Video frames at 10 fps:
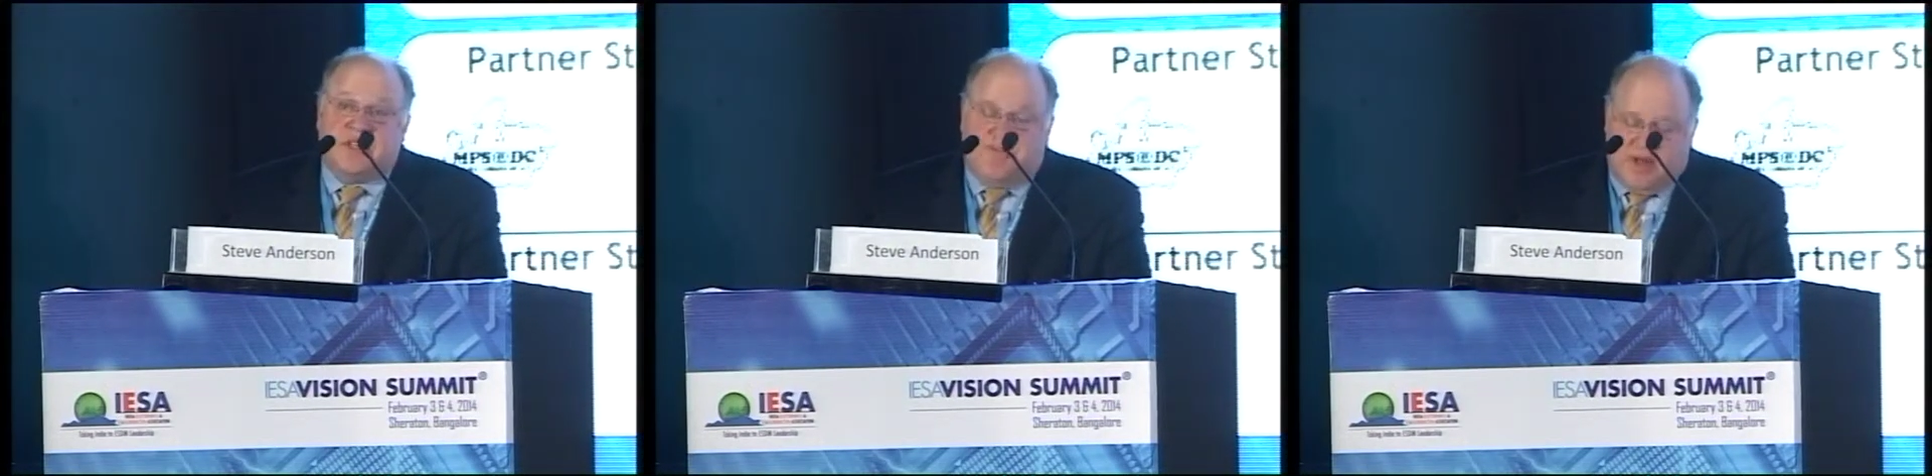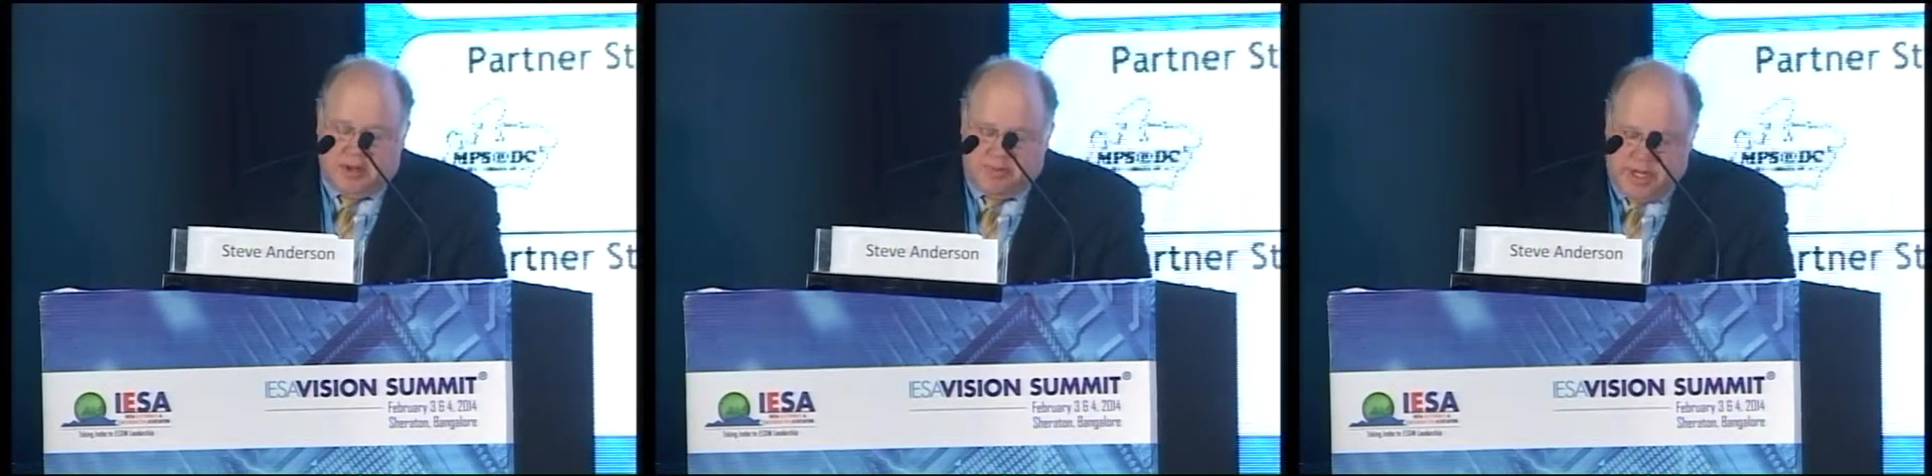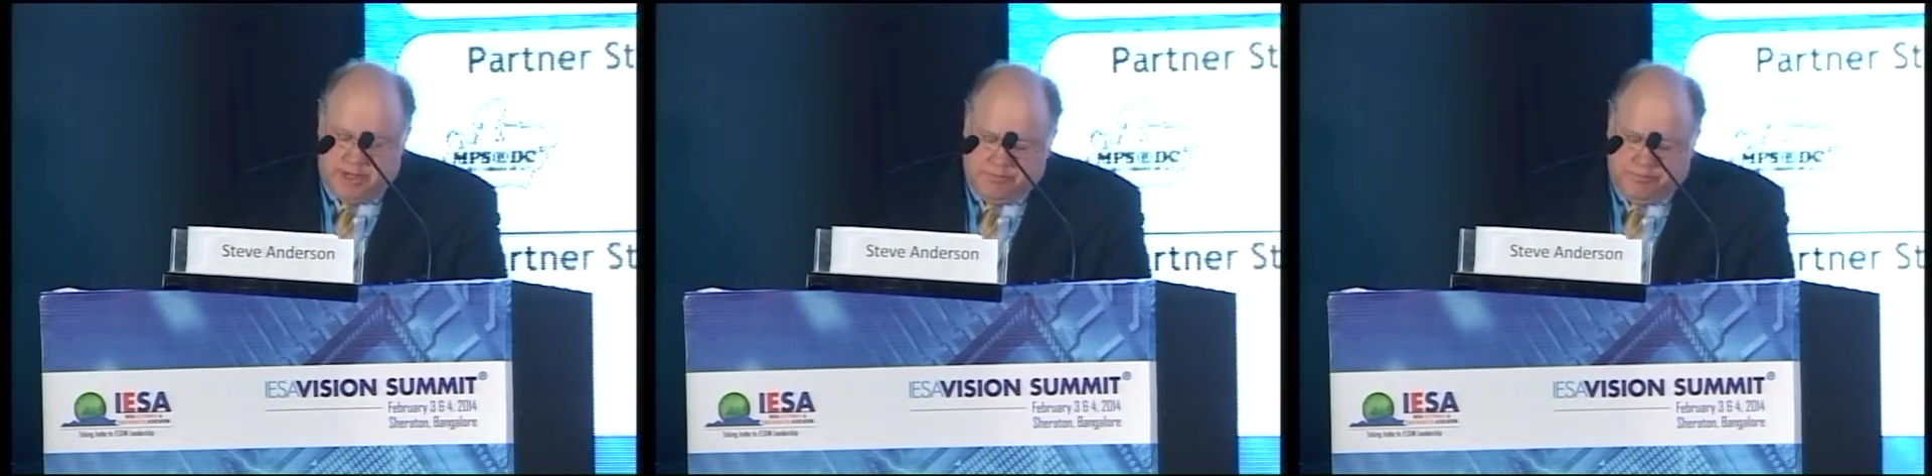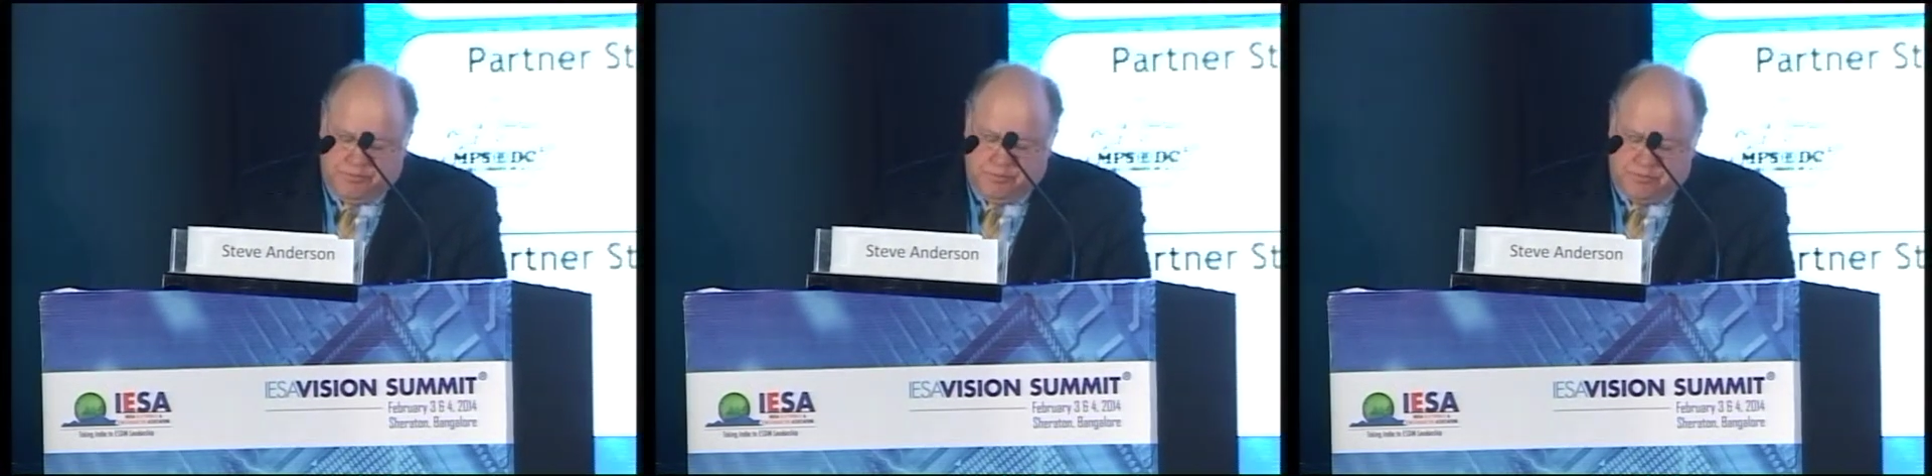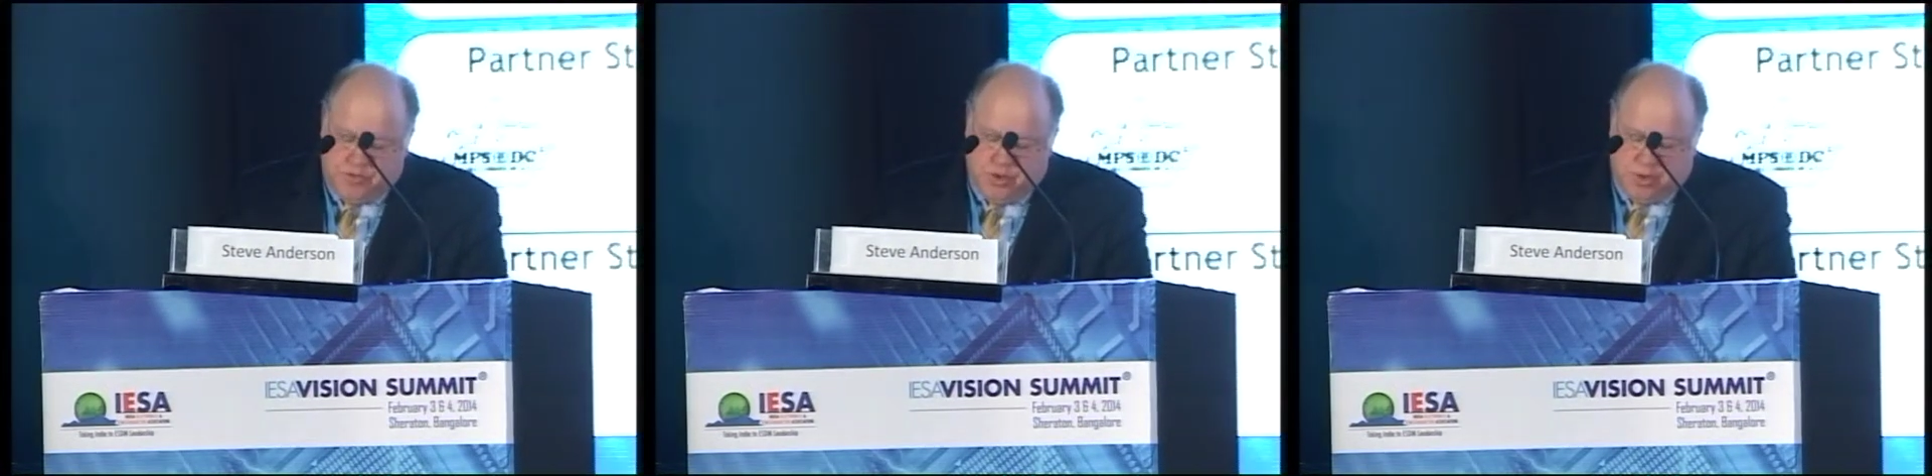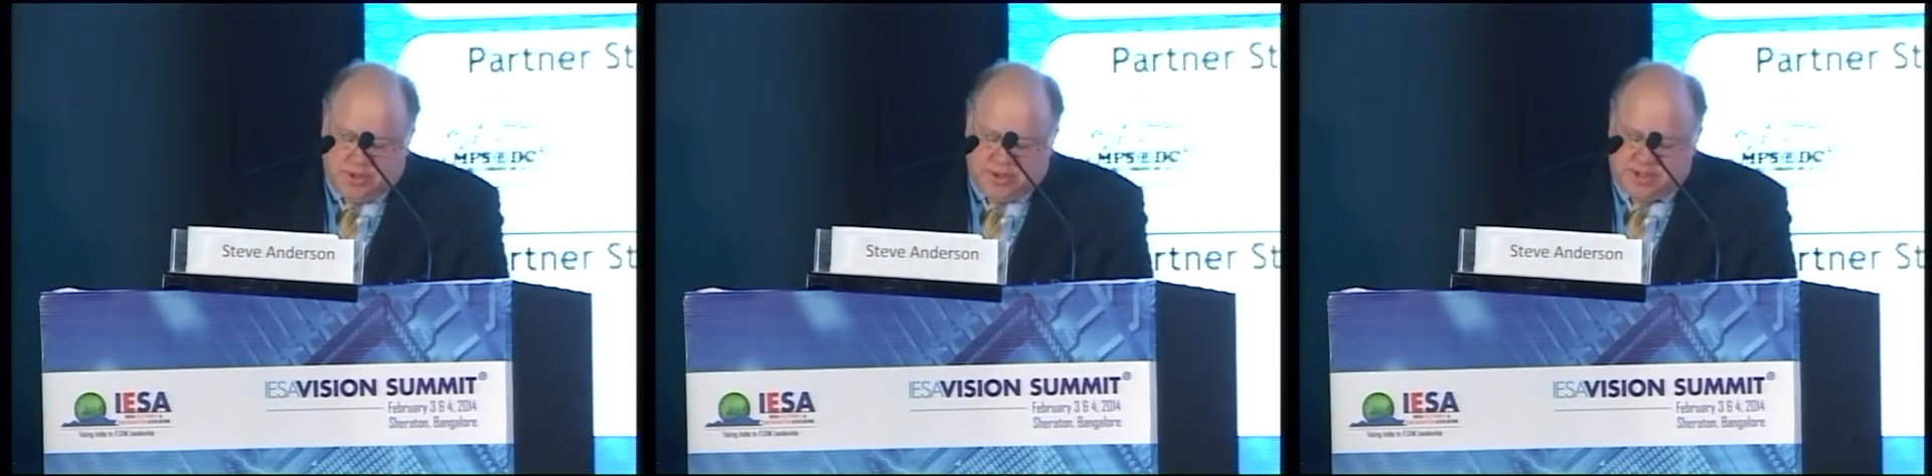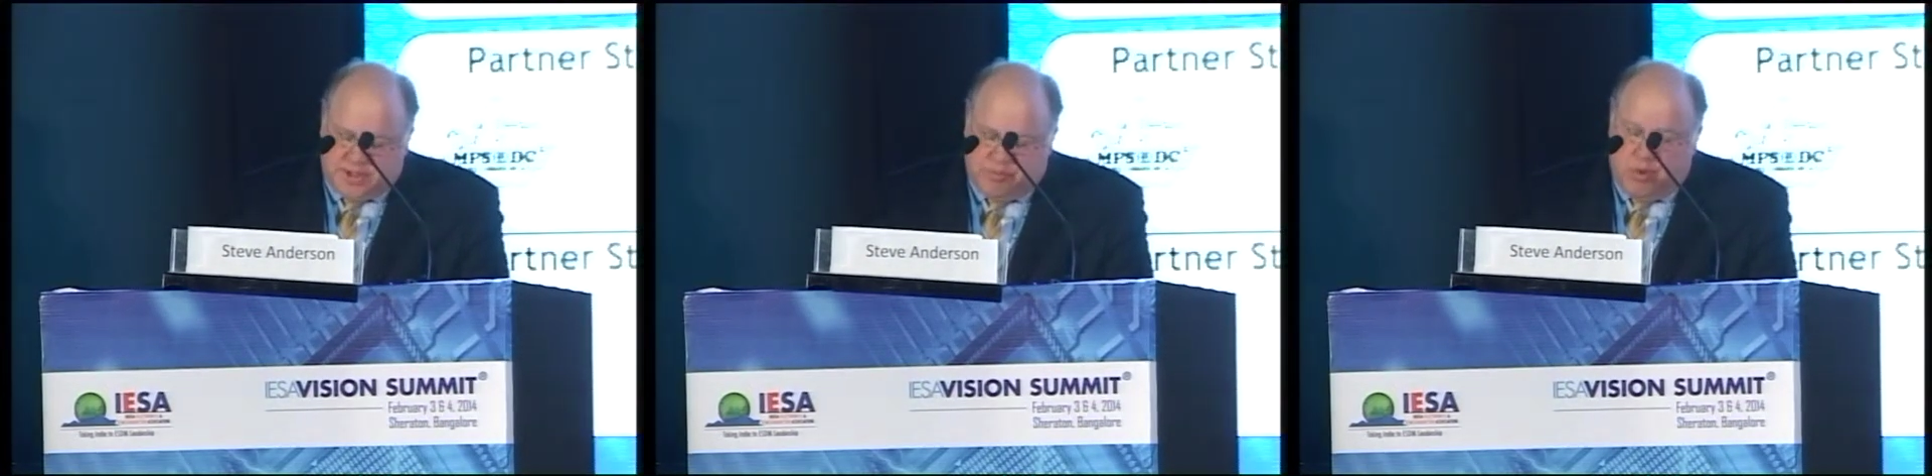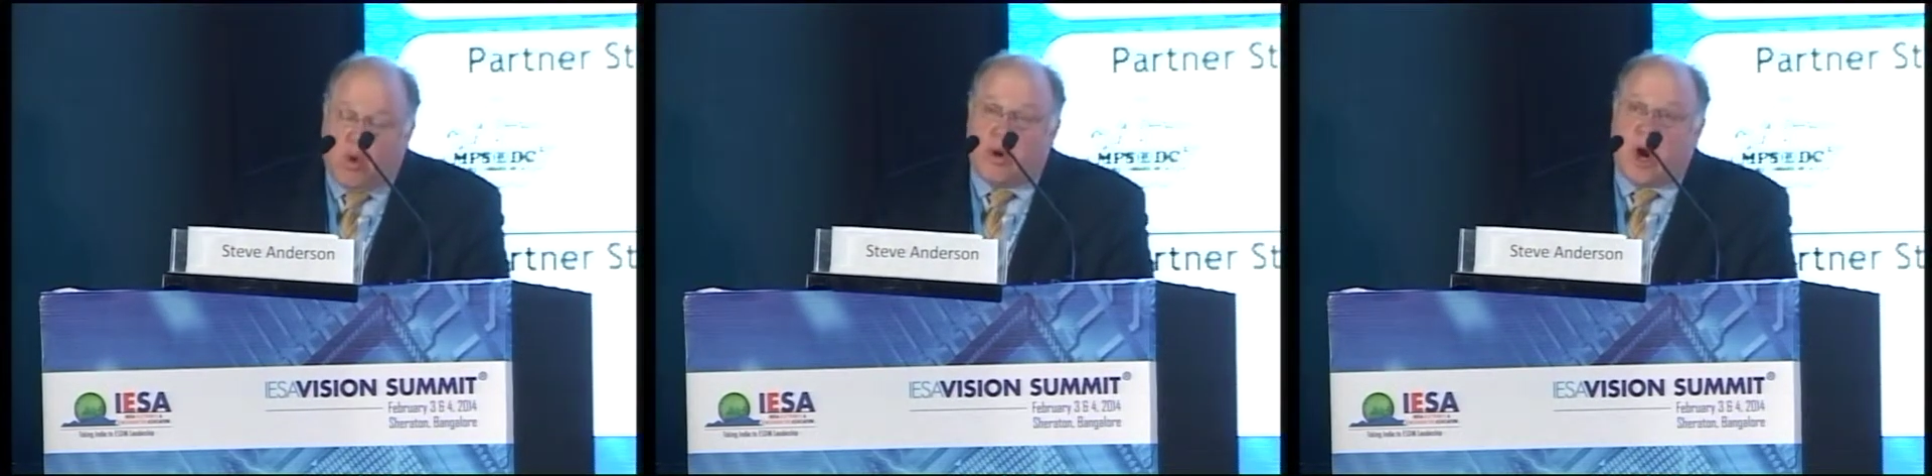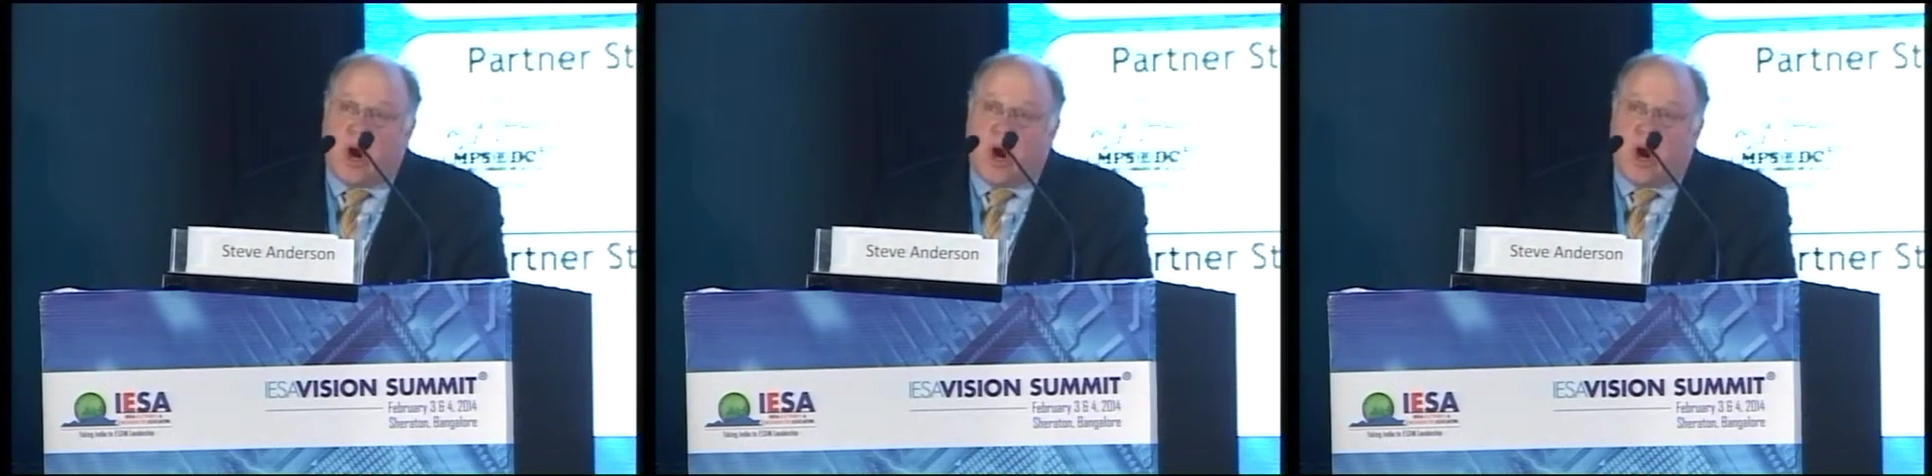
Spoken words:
development, tools, support,